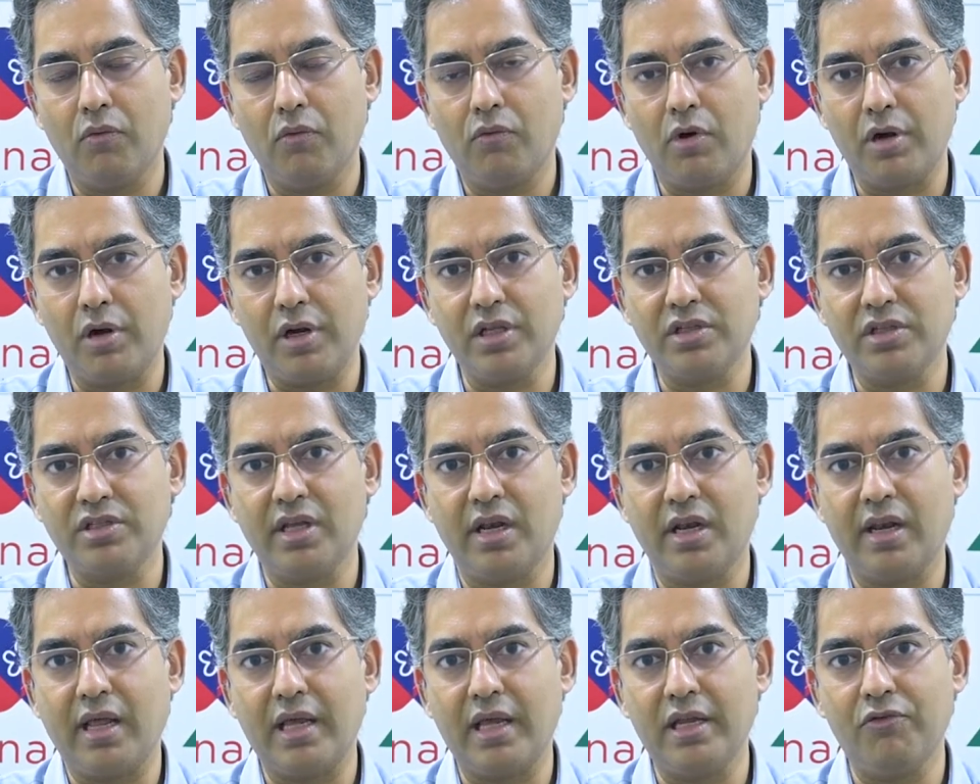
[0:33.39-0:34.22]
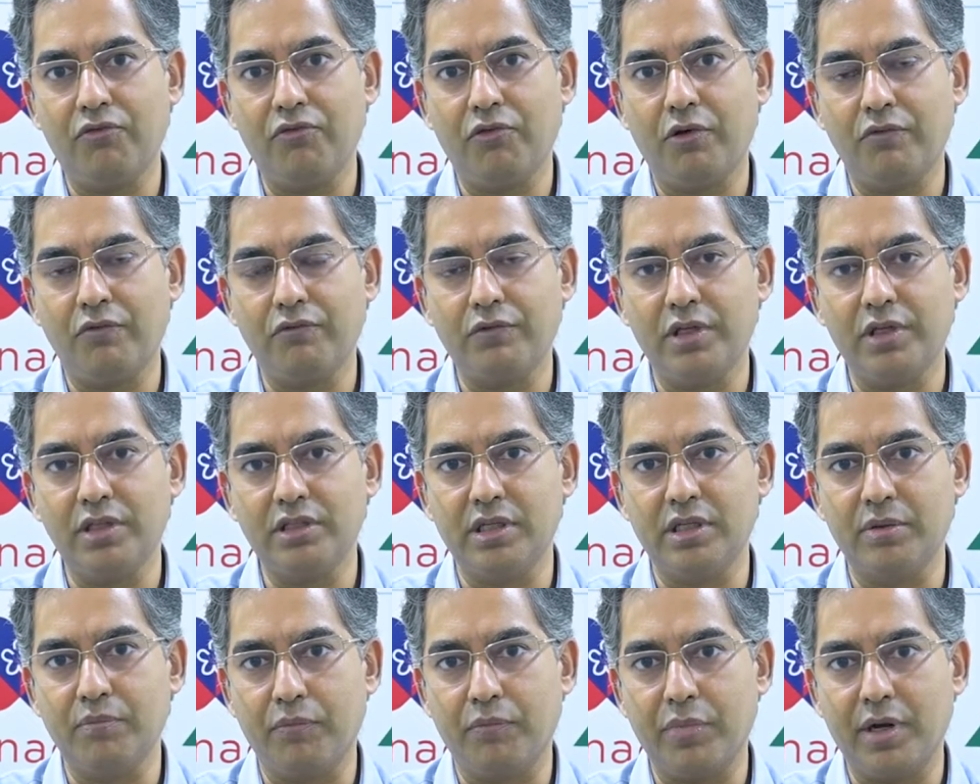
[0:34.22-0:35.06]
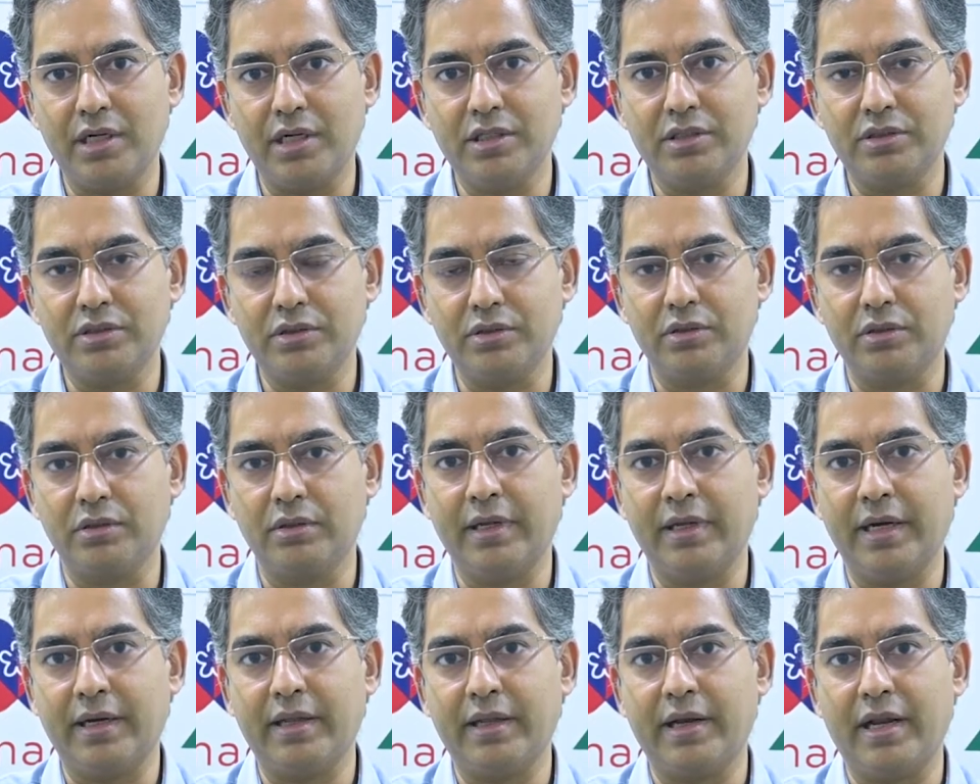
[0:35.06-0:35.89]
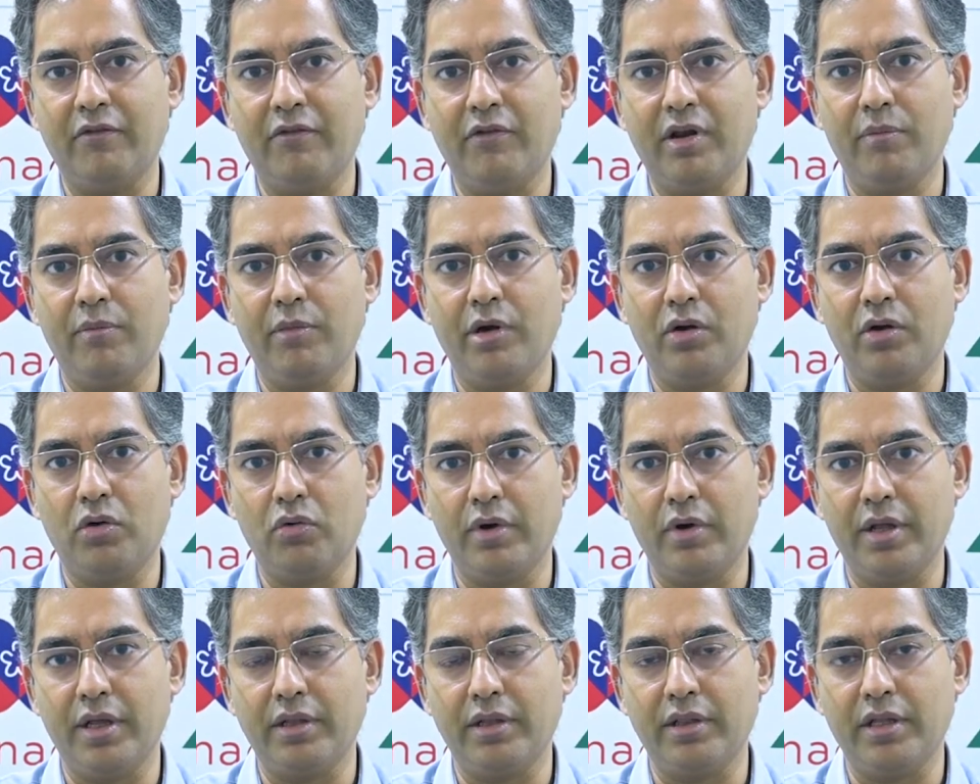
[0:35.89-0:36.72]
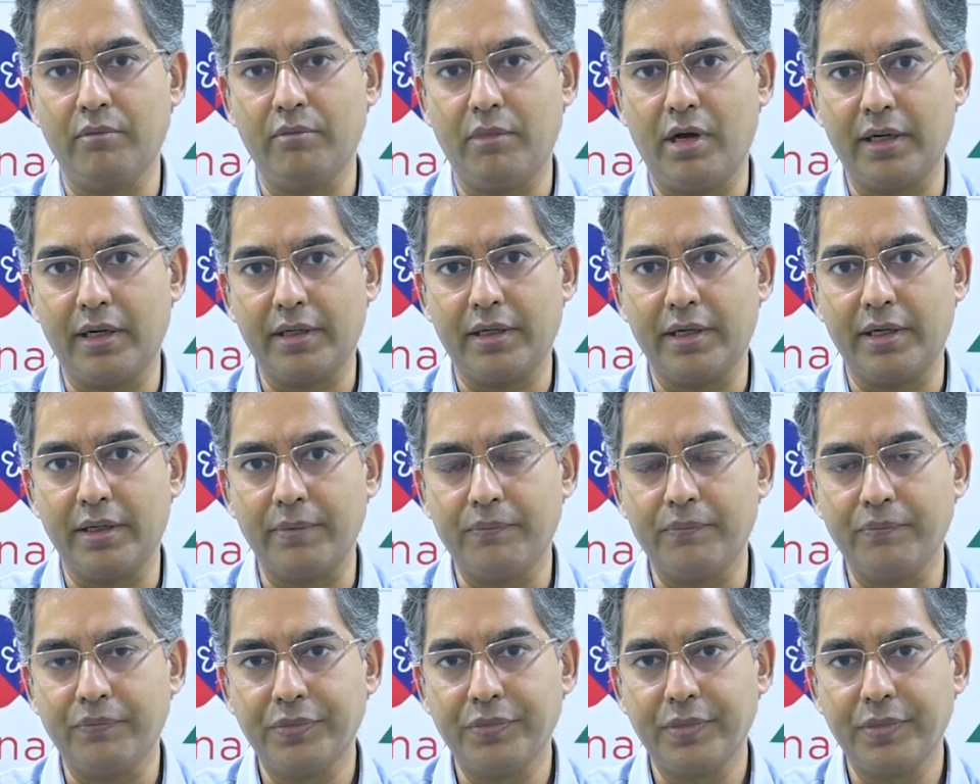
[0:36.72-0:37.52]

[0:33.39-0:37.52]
What is the life of these implants that are available today in the market?